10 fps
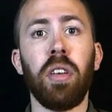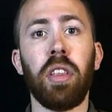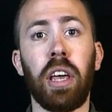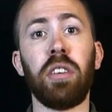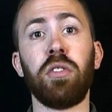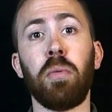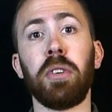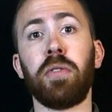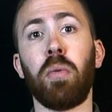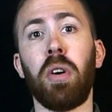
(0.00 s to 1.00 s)
Thank you so
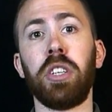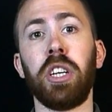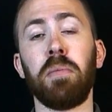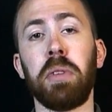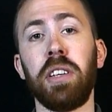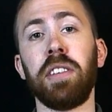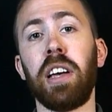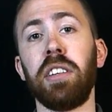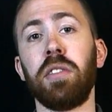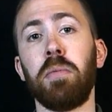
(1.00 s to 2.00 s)
much for watching. Please
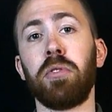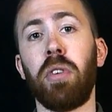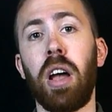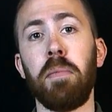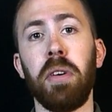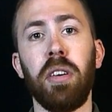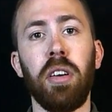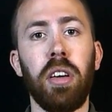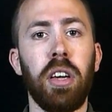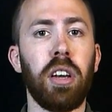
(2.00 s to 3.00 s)
like and subscribe.
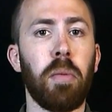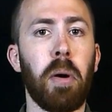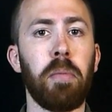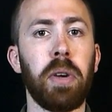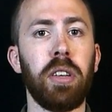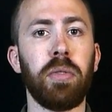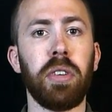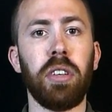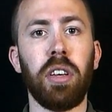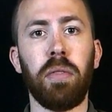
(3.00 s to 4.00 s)
Hit up our
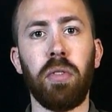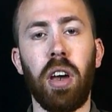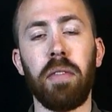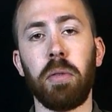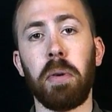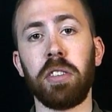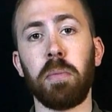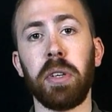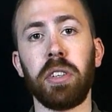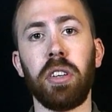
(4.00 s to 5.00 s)
Patreon if you have the
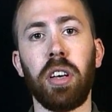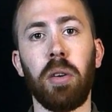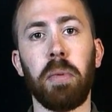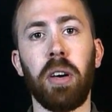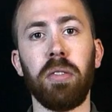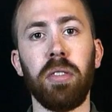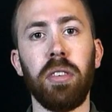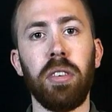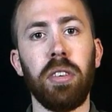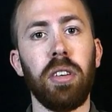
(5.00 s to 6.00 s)
possibility to help out.
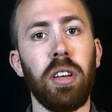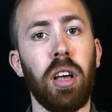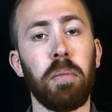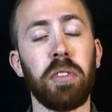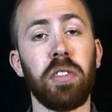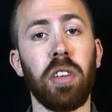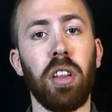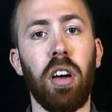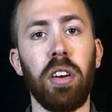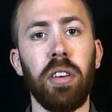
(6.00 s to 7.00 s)
Helps us a
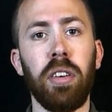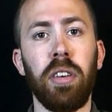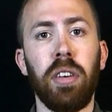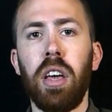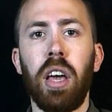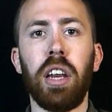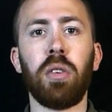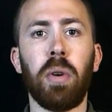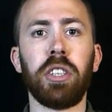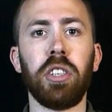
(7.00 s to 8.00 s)
lot. Any
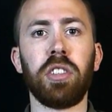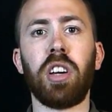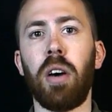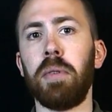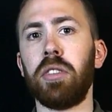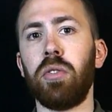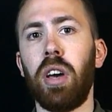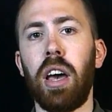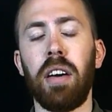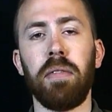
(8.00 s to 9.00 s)
questions, comments you
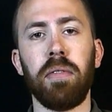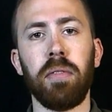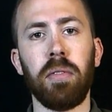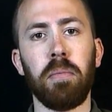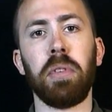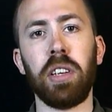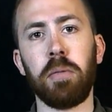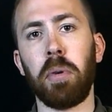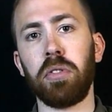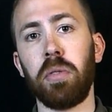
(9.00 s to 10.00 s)
have, please
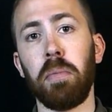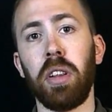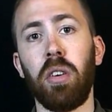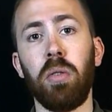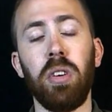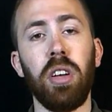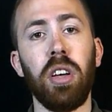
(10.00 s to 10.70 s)
post them below.